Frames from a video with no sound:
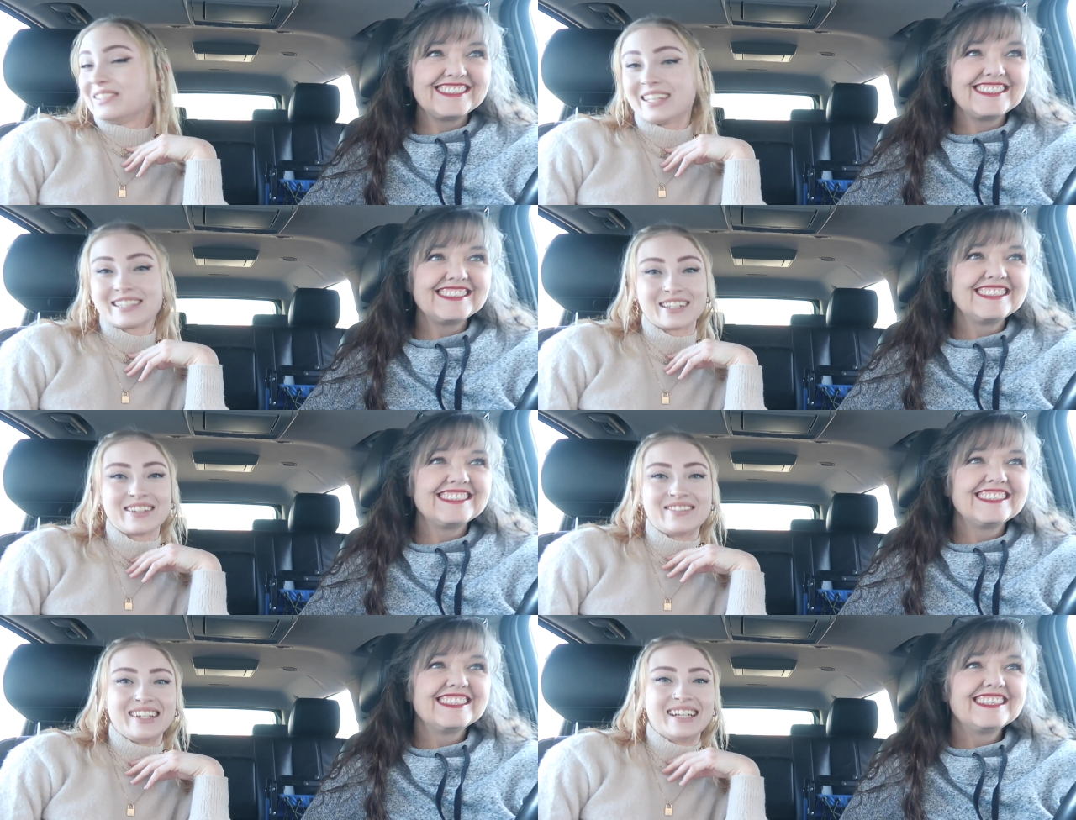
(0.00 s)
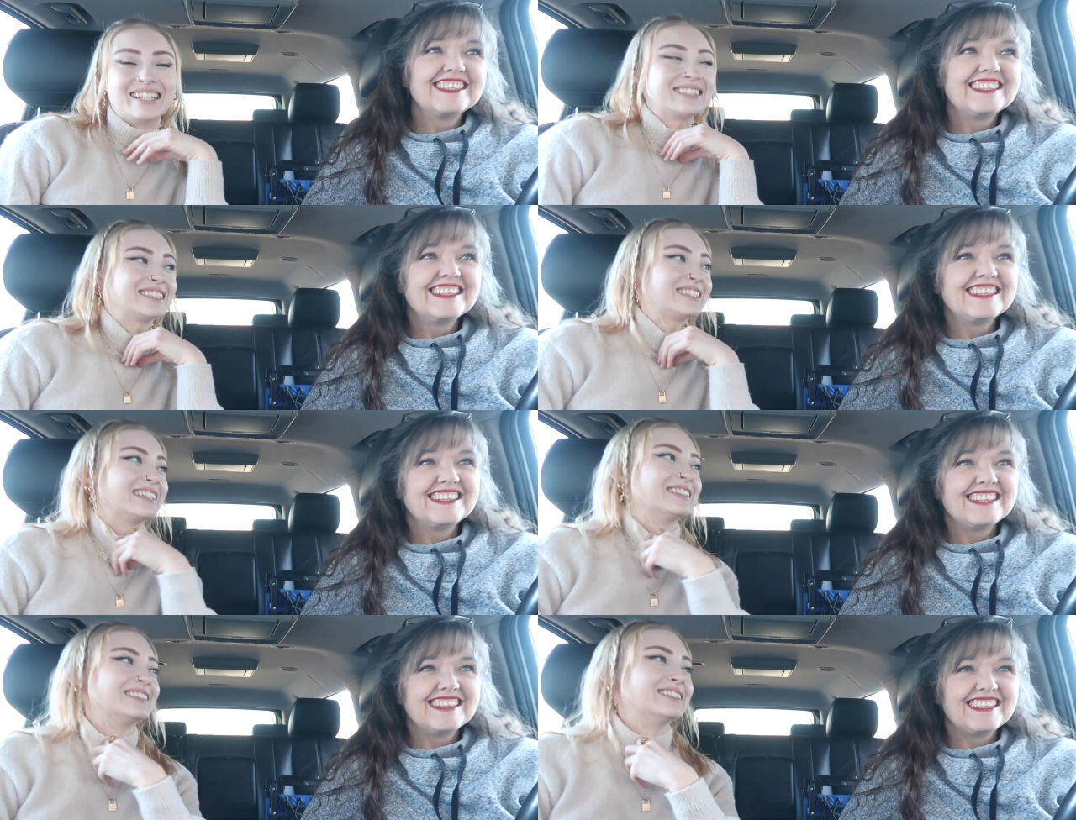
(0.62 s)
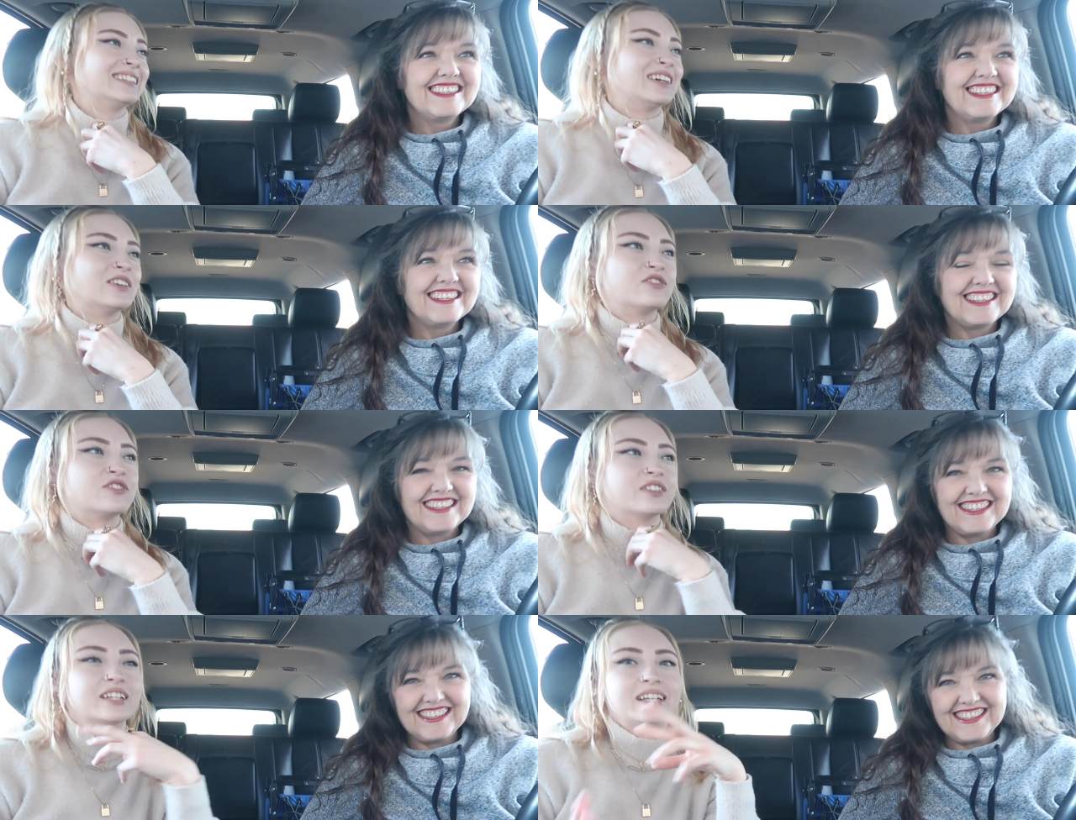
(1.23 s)
Speaker 1: Dude, that's gonna be us though. So
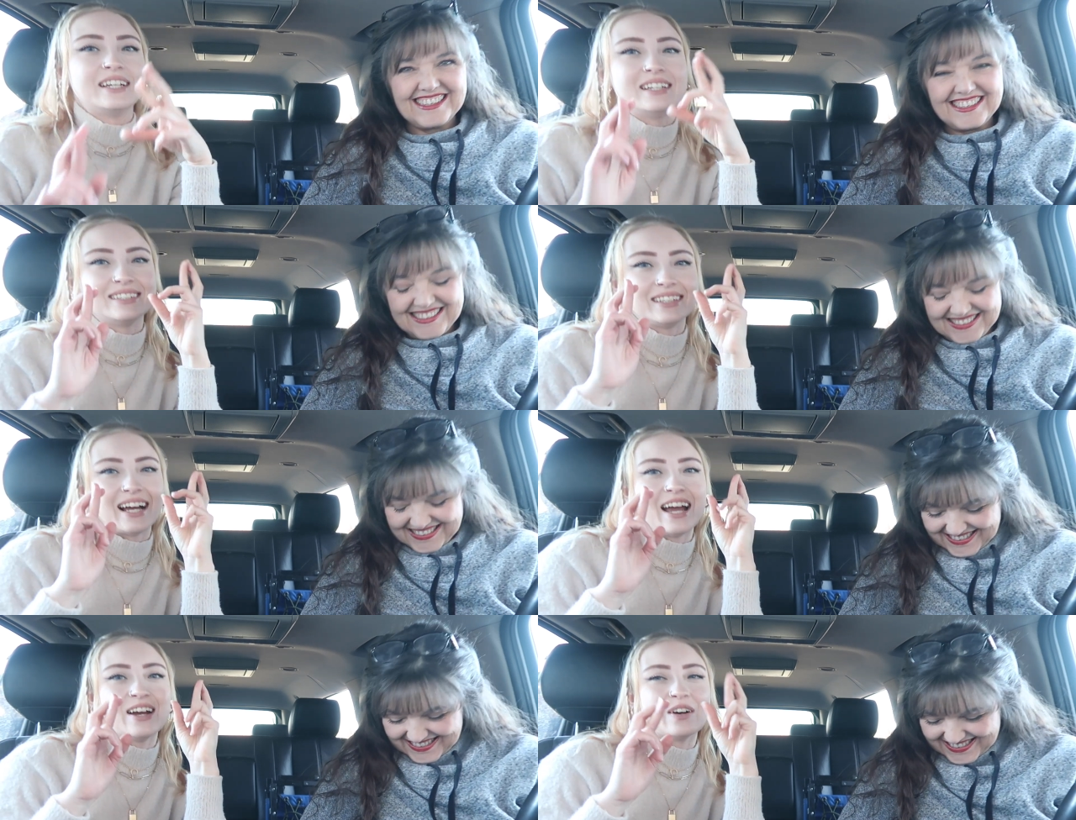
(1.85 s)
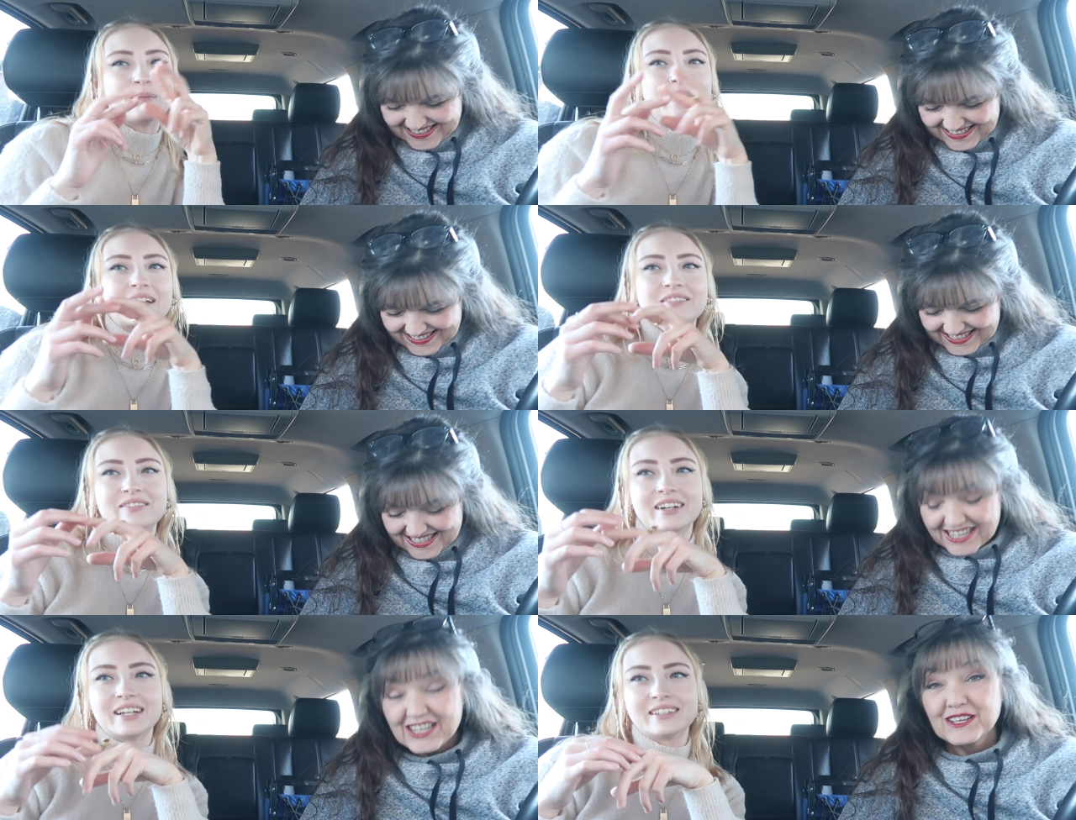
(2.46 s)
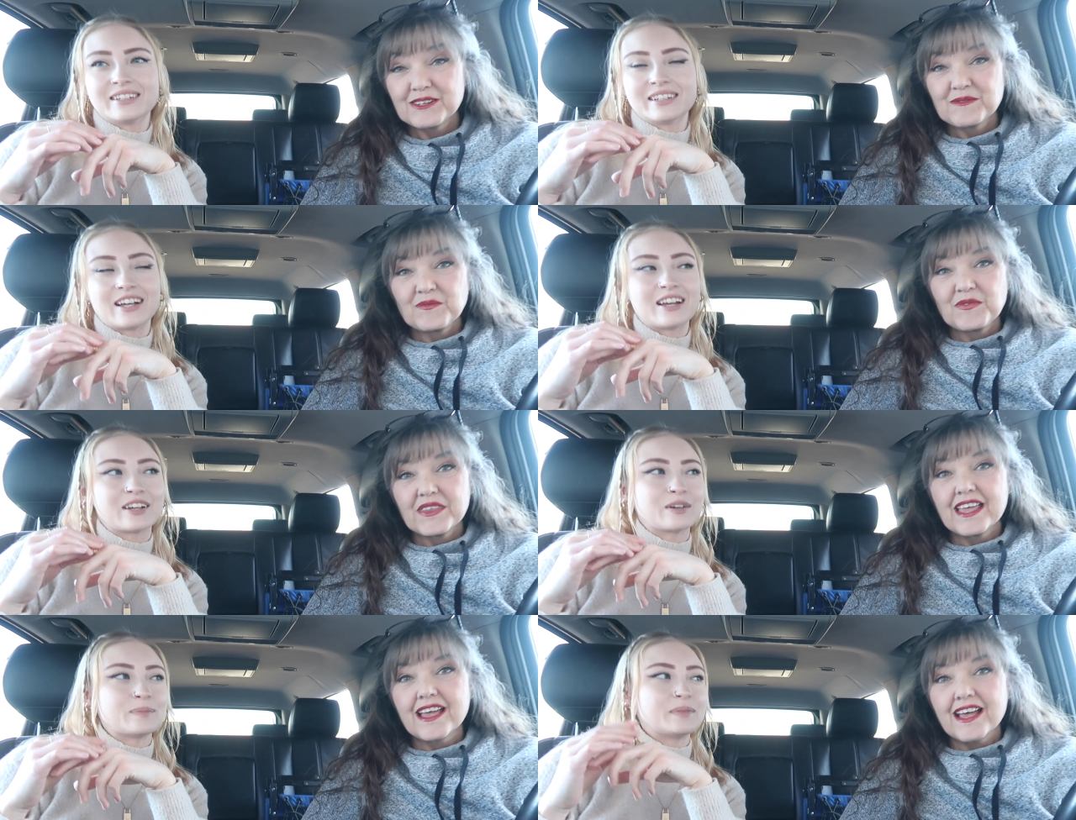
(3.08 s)
hopefully, I hope I can find a
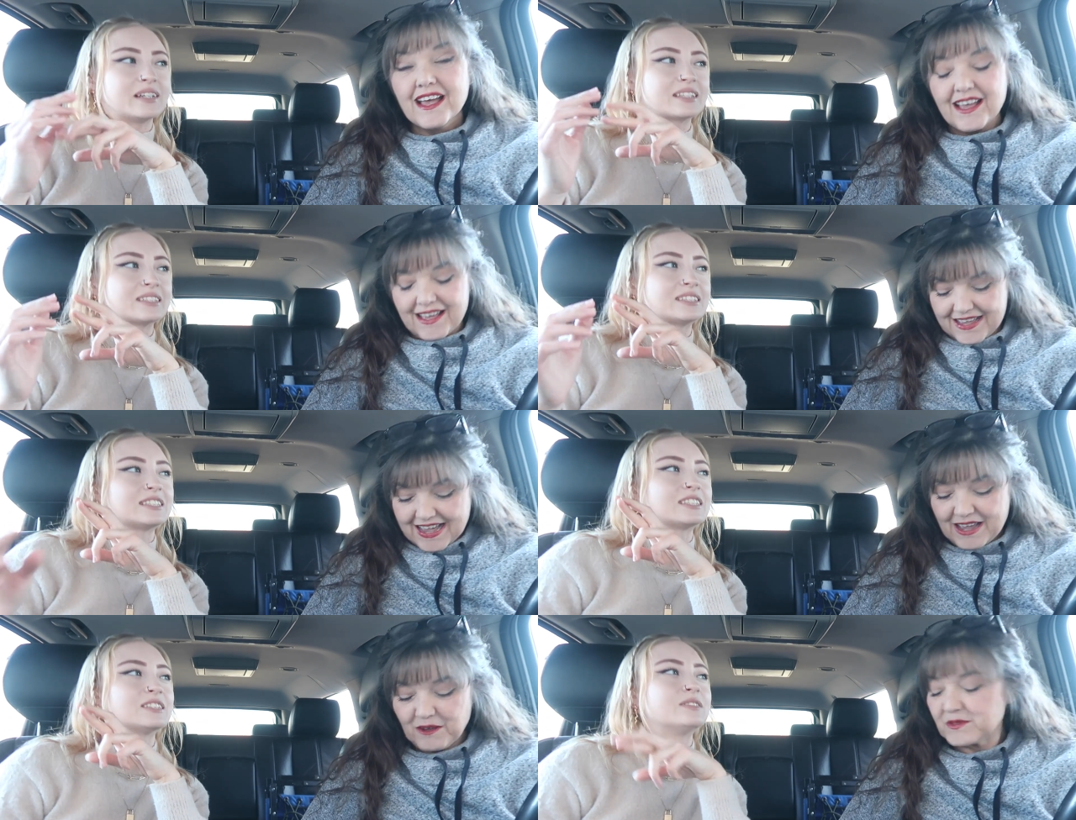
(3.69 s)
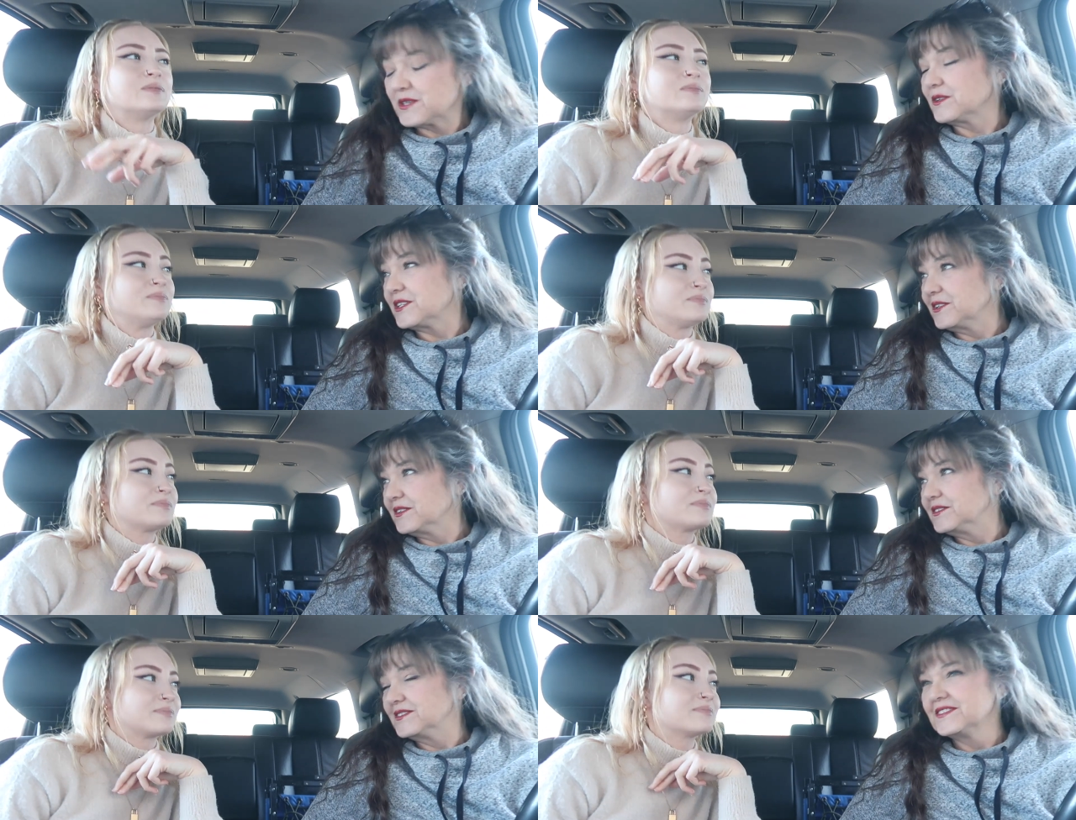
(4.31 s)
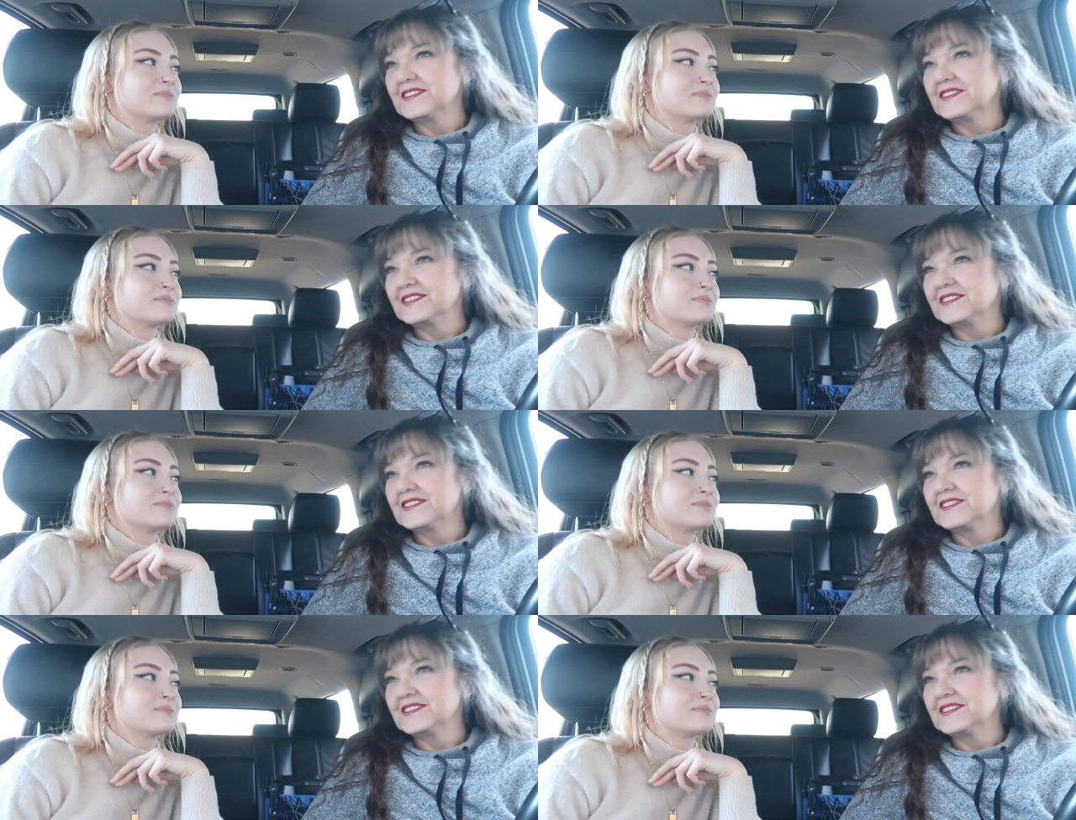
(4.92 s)
lot of good books. I hope so too.